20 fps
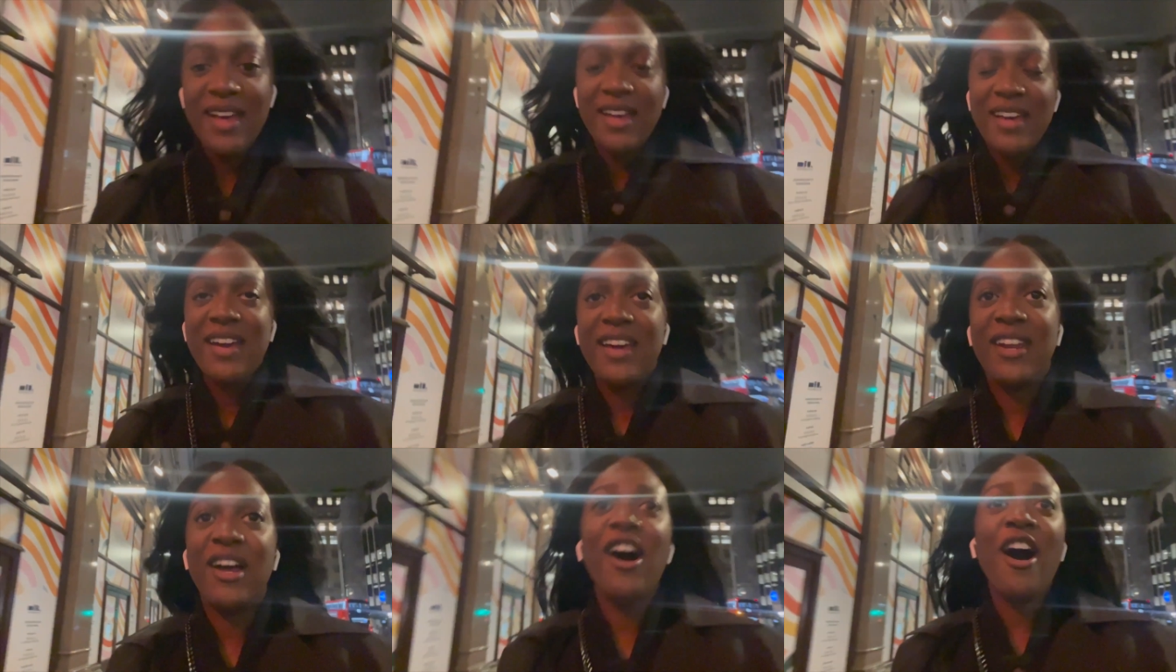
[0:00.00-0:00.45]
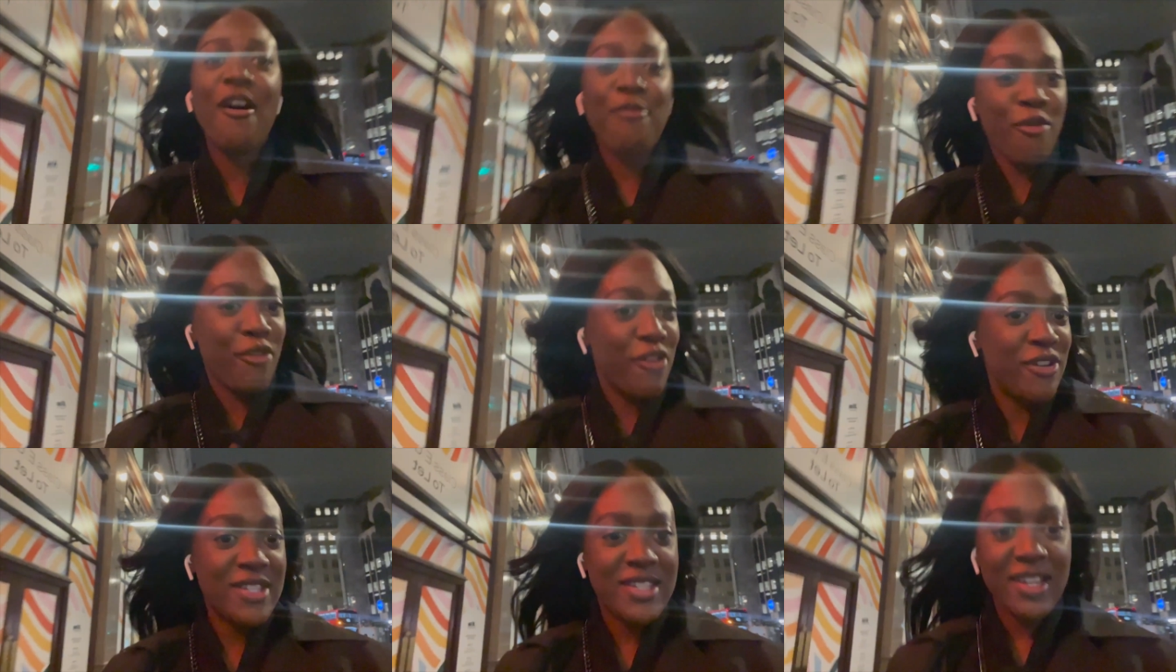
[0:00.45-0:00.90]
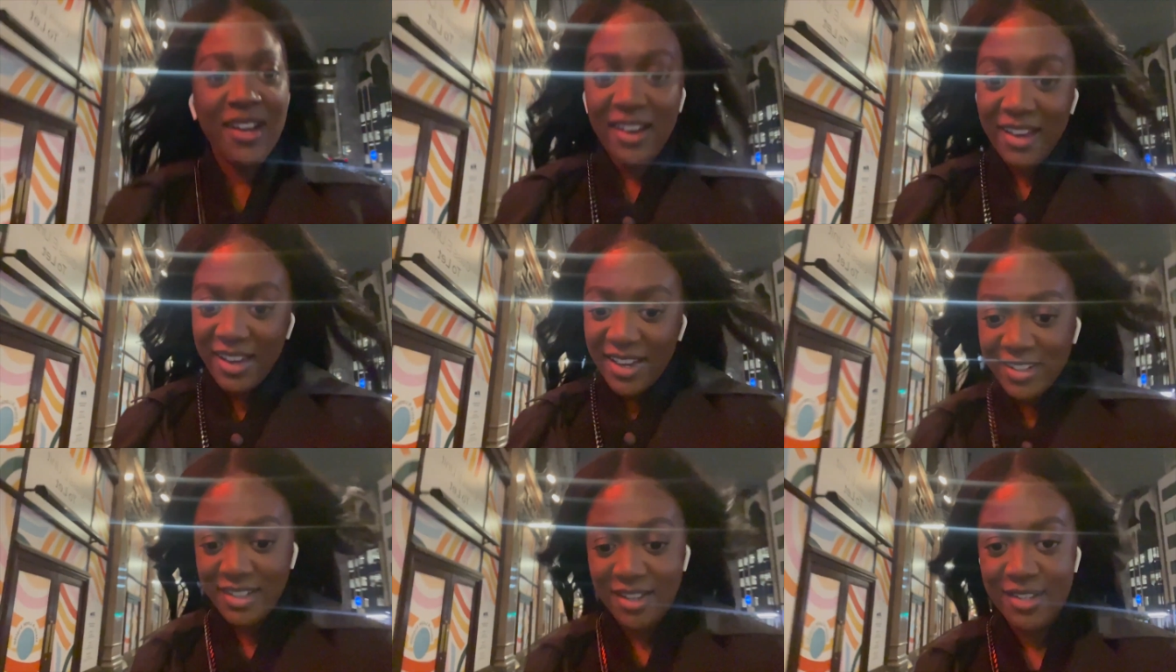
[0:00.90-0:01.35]
and a half before it
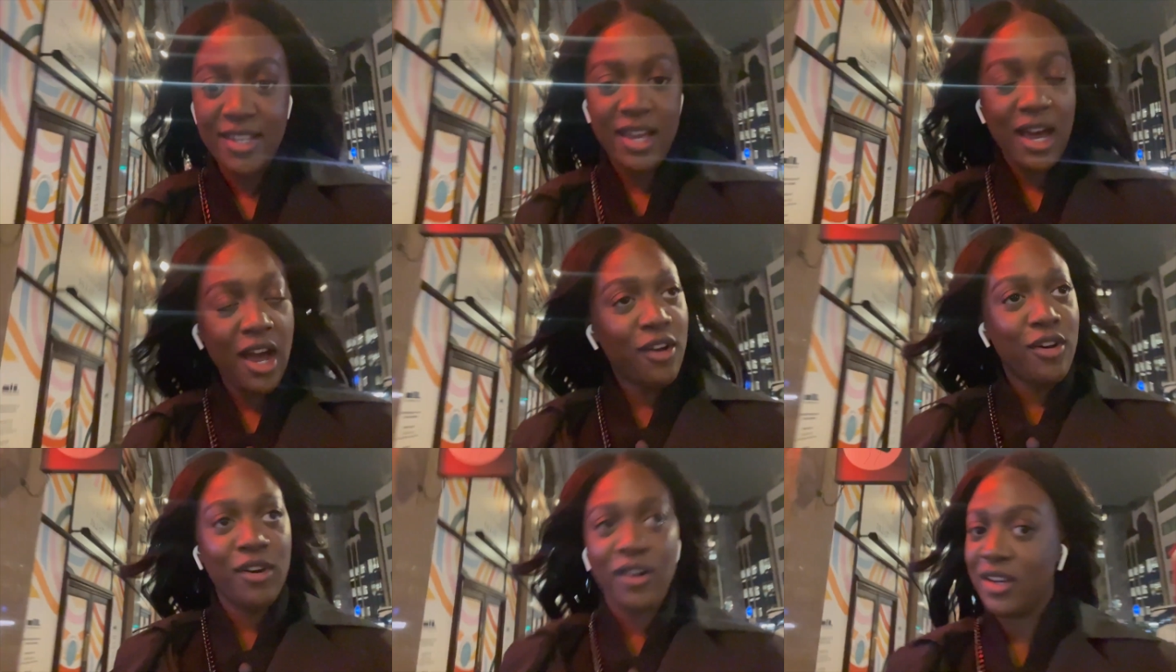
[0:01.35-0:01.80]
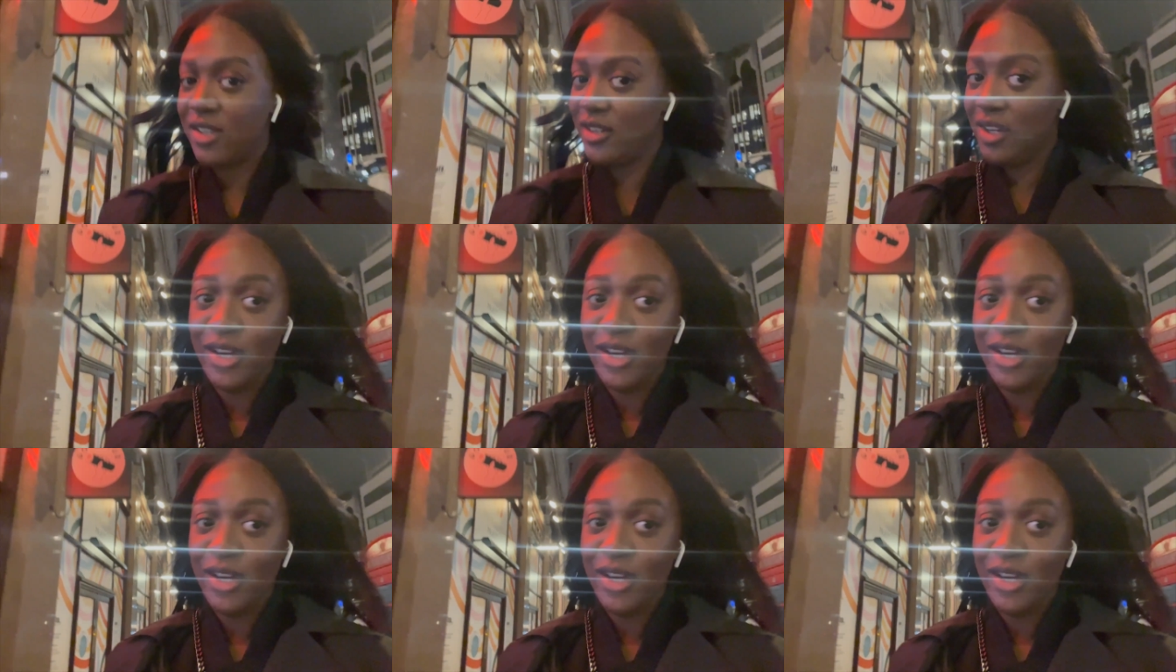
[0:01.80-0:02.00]
started and I was like, I've got to go